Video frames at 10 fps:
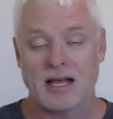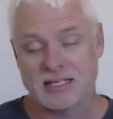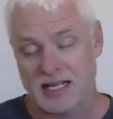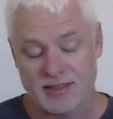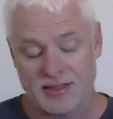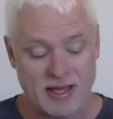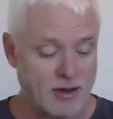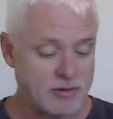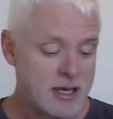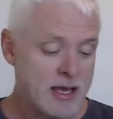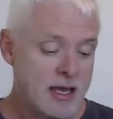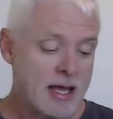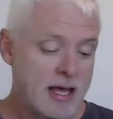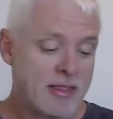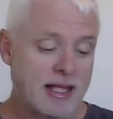anything else.
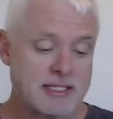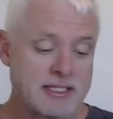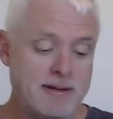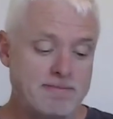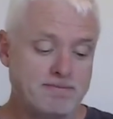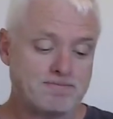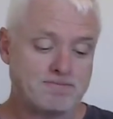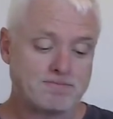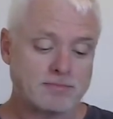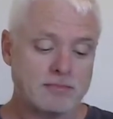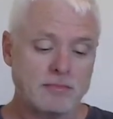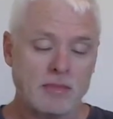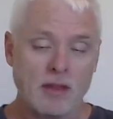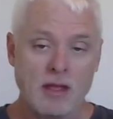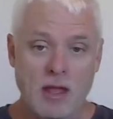That said,
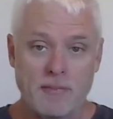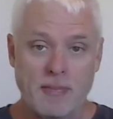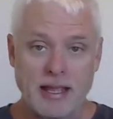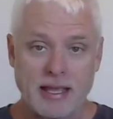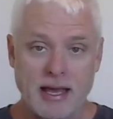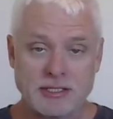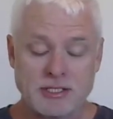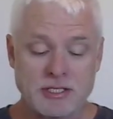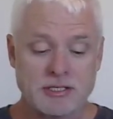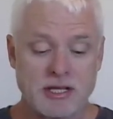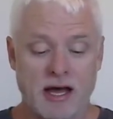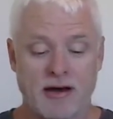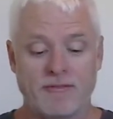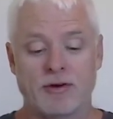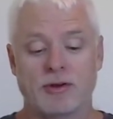bait casters
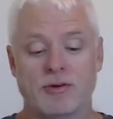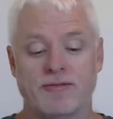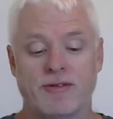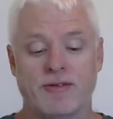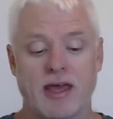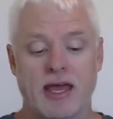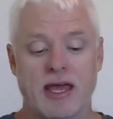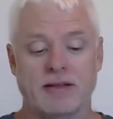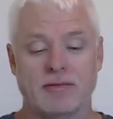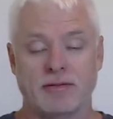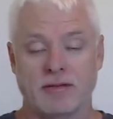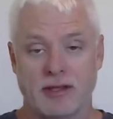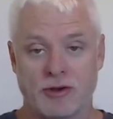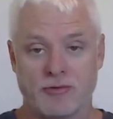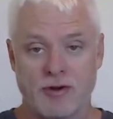are very good for their
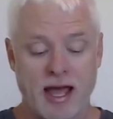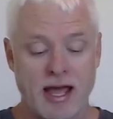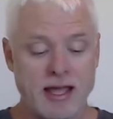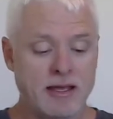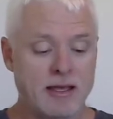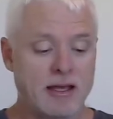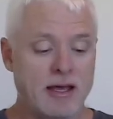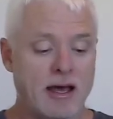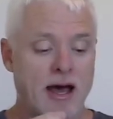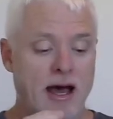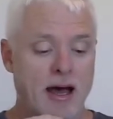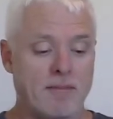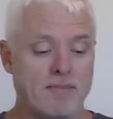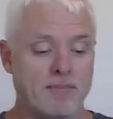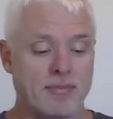drag.
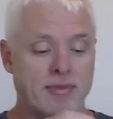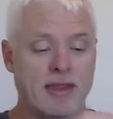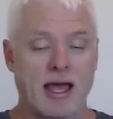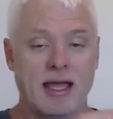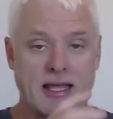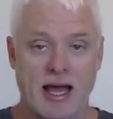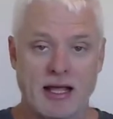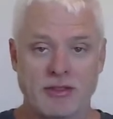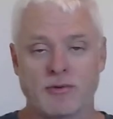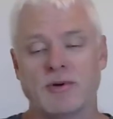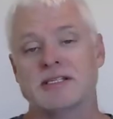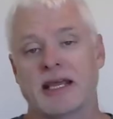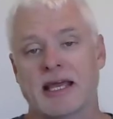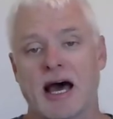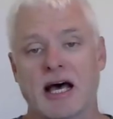The reason
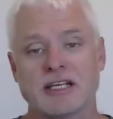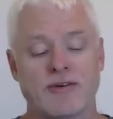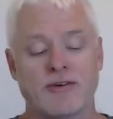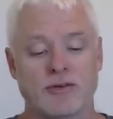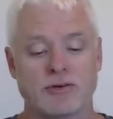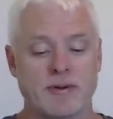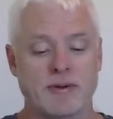they cast further is